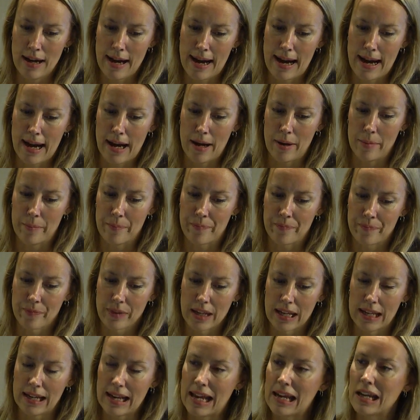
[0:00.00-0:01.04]
in
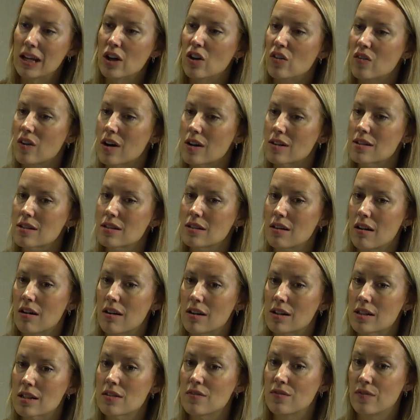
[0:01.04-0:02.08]
any of our
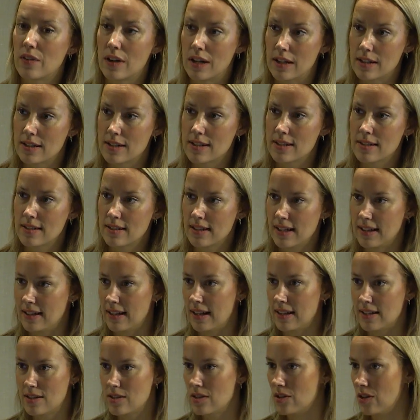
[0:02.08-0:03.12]
STARS funds, and
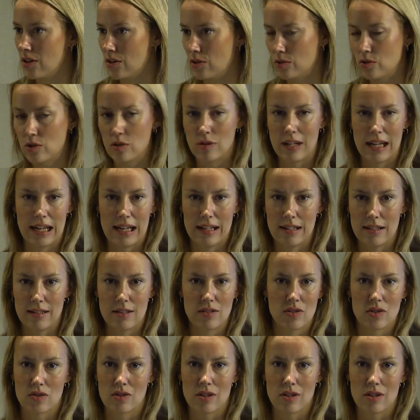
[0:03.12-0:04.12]
that's, today it's